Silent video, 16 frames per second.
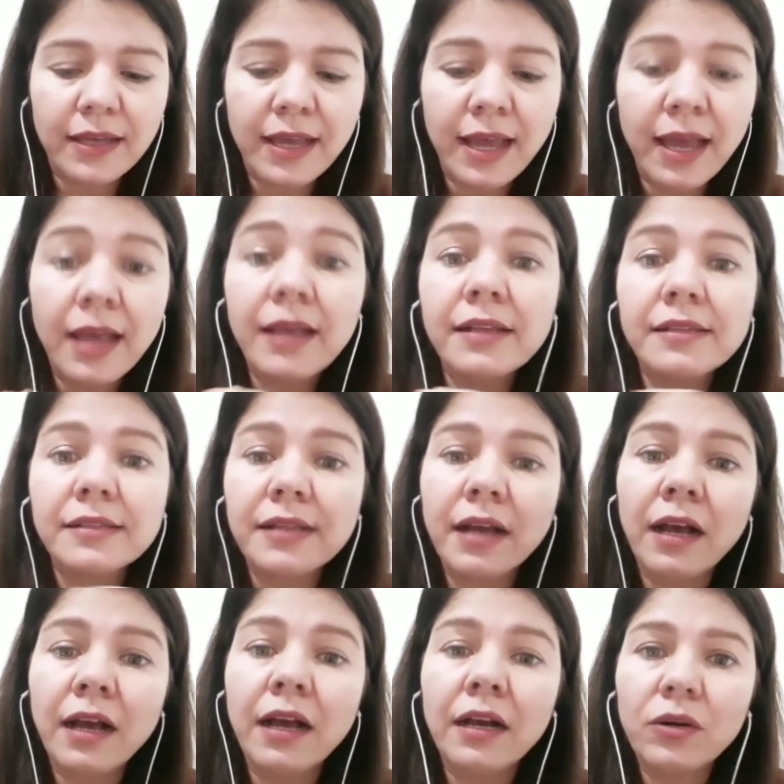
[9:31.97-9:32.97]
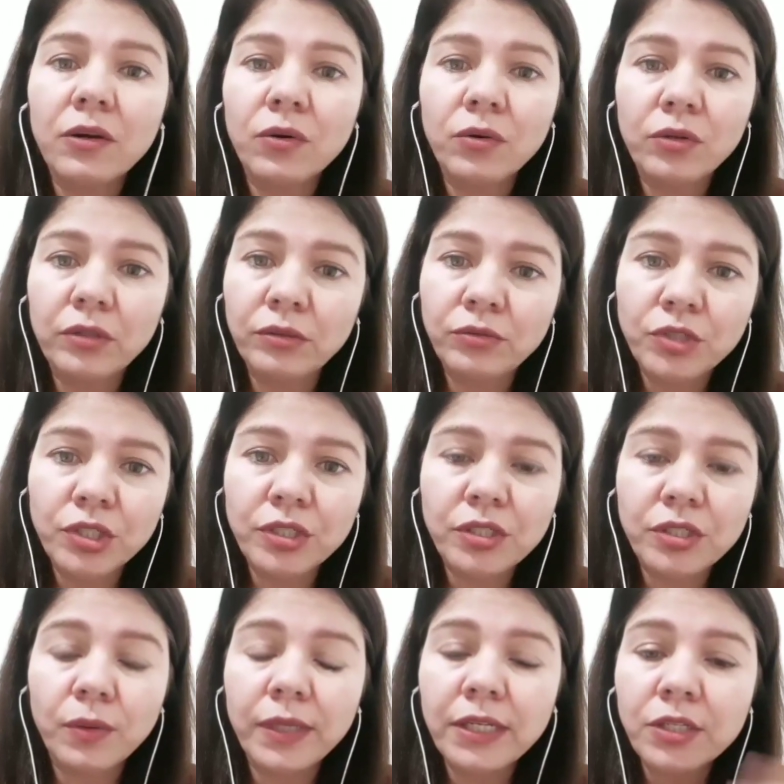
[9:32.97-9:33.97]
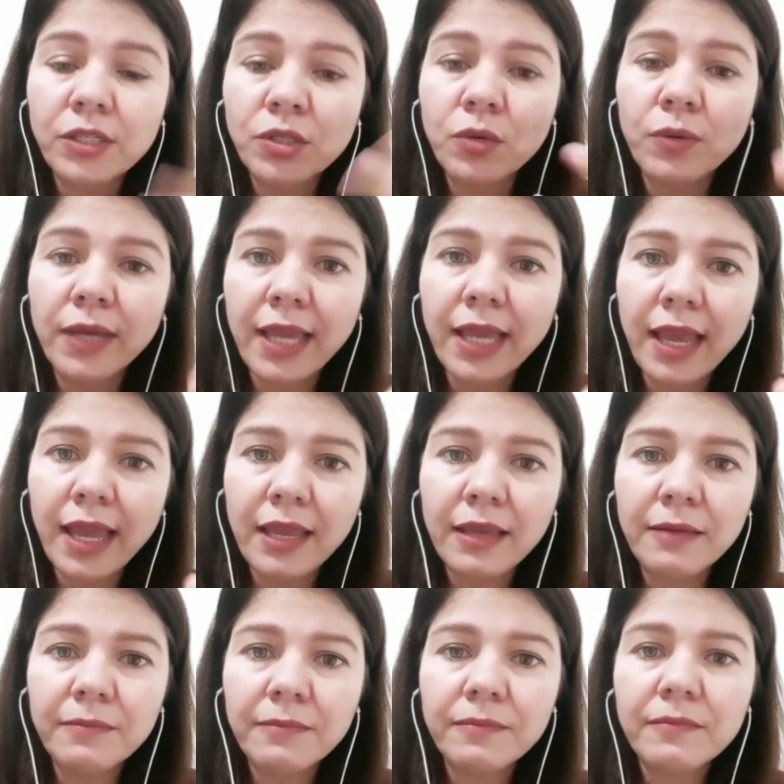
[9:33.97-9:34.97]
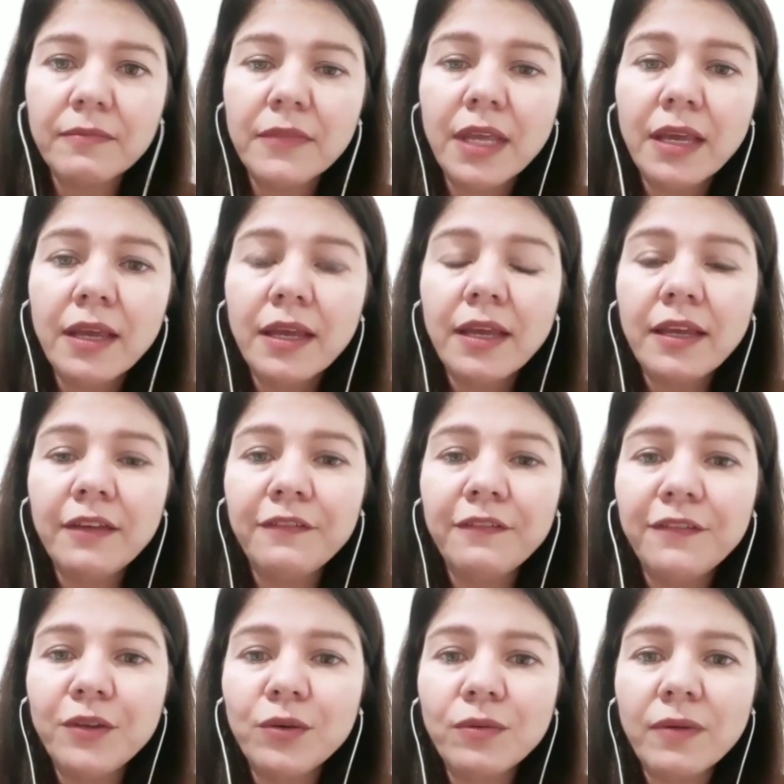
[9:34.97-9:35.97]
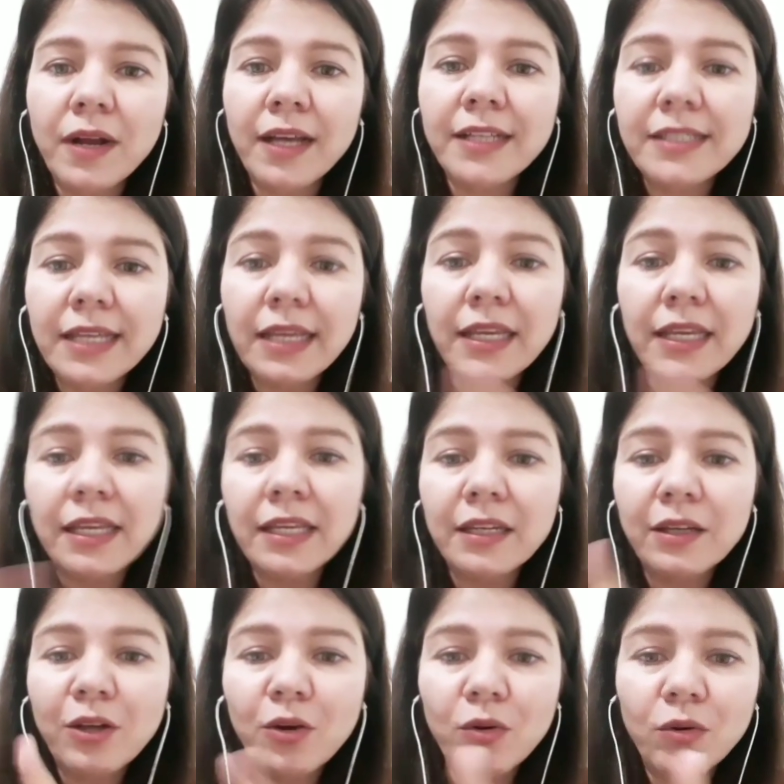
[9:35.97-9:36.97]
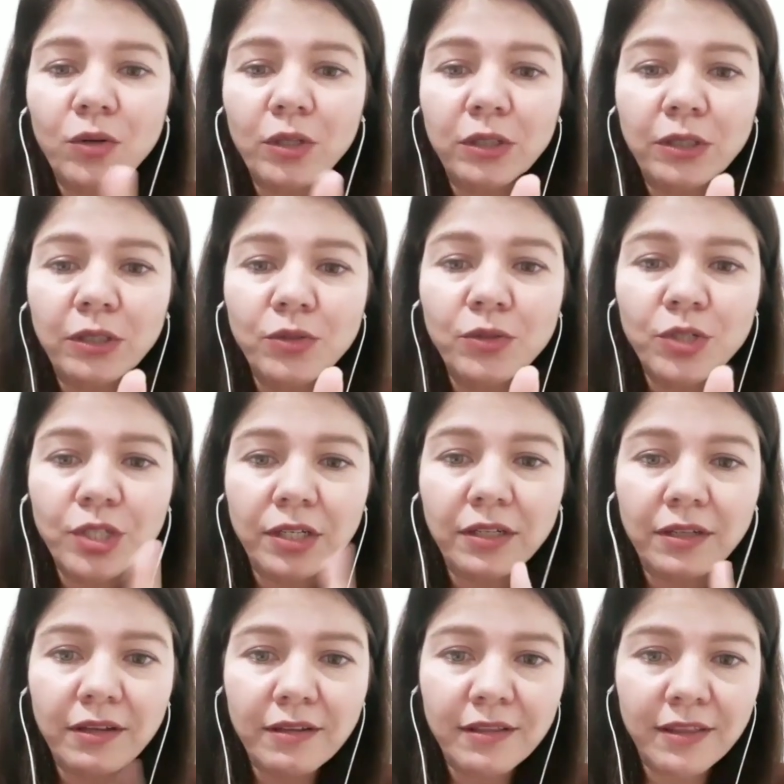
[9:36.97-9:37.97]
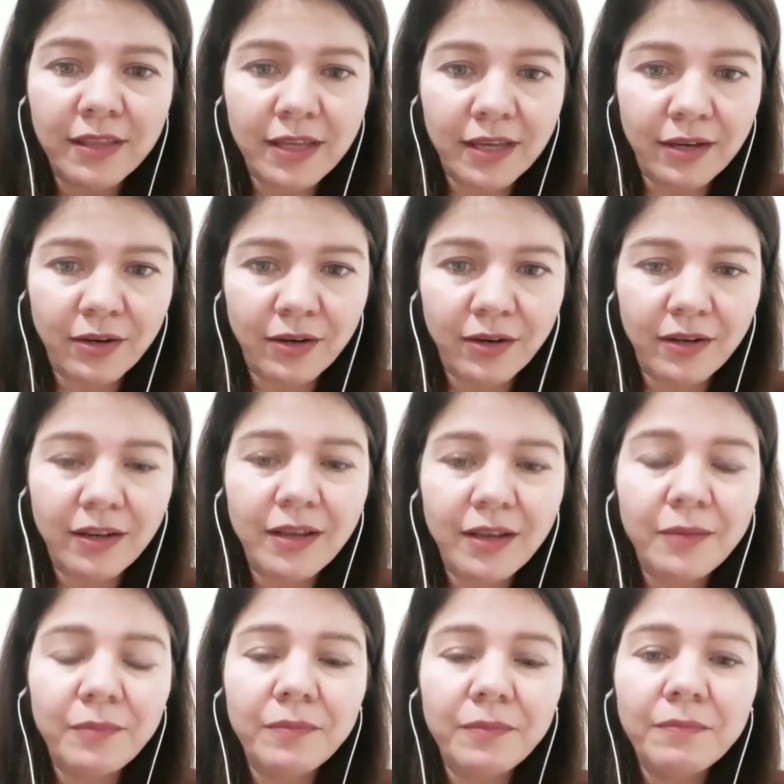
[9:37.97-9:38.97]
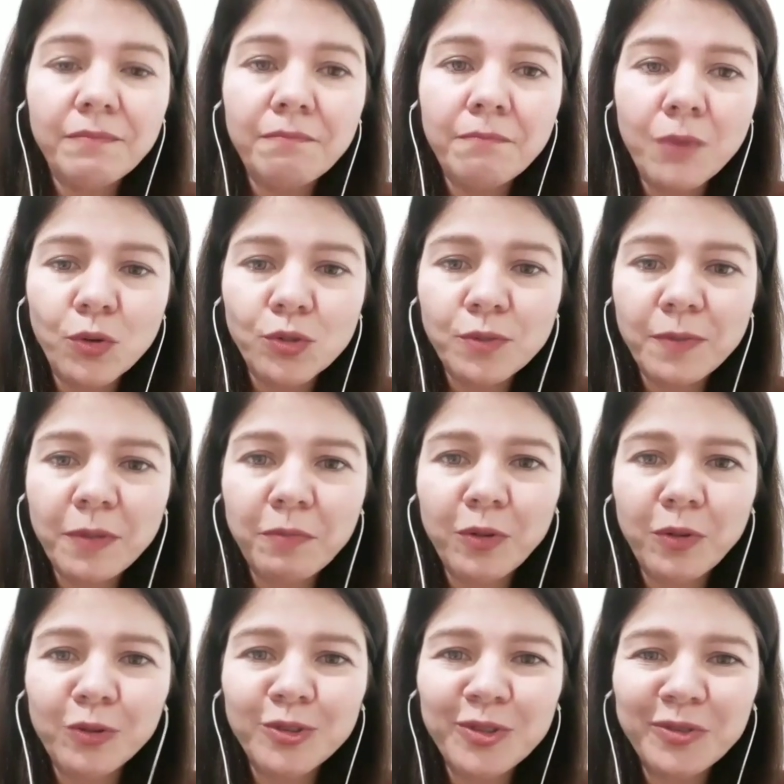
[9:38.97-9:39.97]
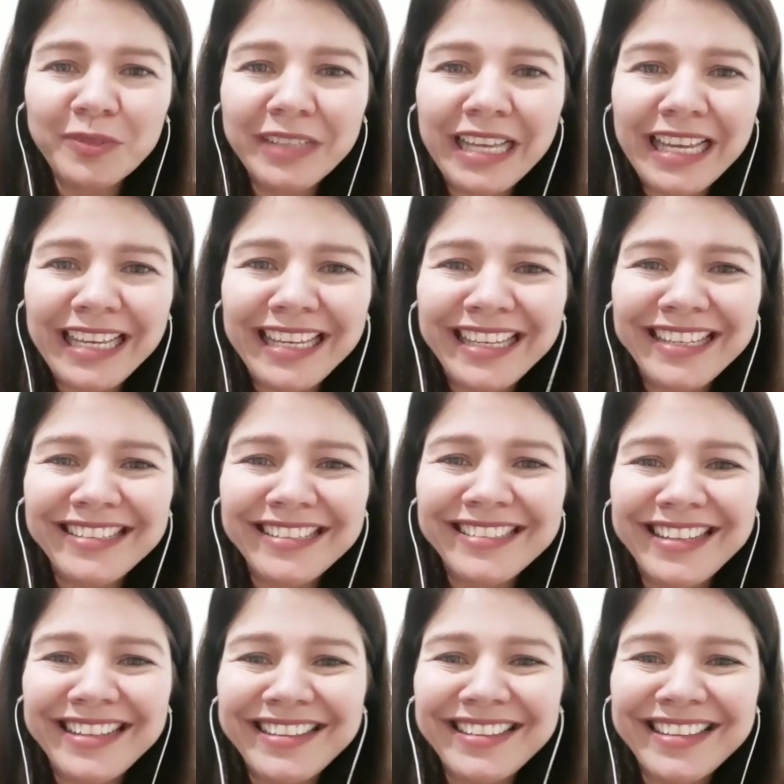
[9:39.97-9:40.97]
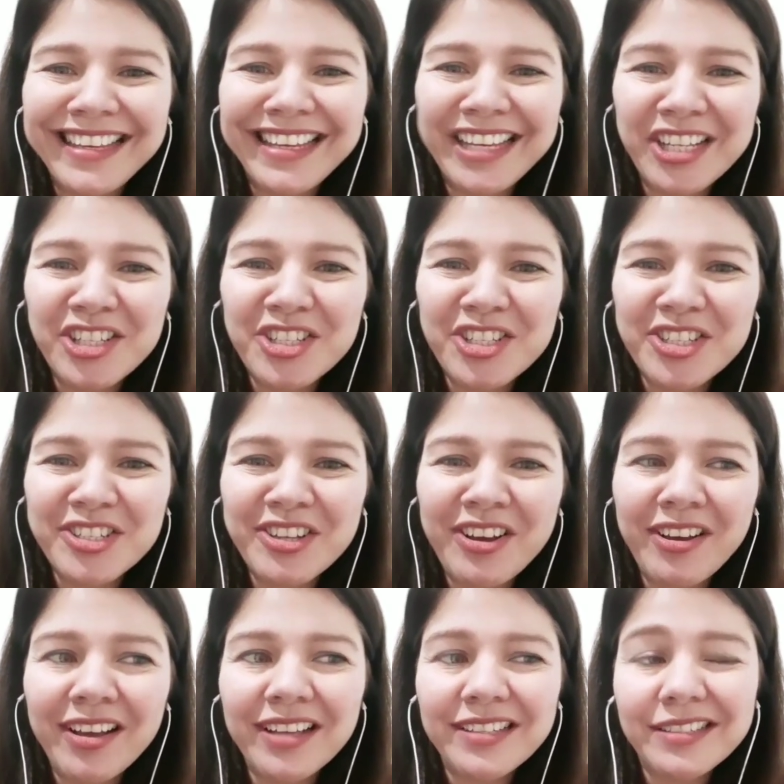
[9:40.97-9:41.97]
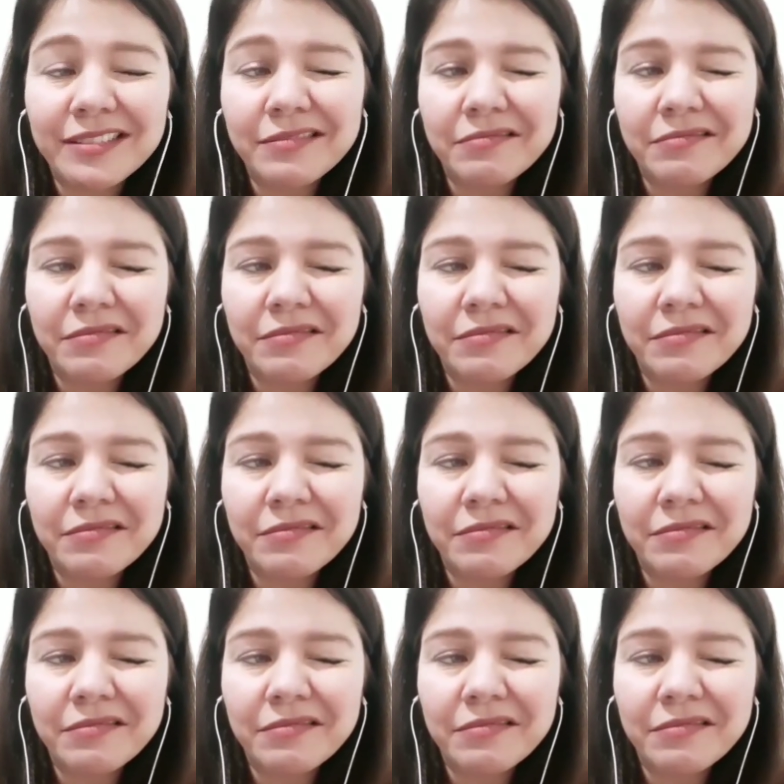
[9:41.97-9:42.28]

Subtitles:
as a conclusion. So it is okay if you write in conclusion there. Most people don't like it. They think it's not,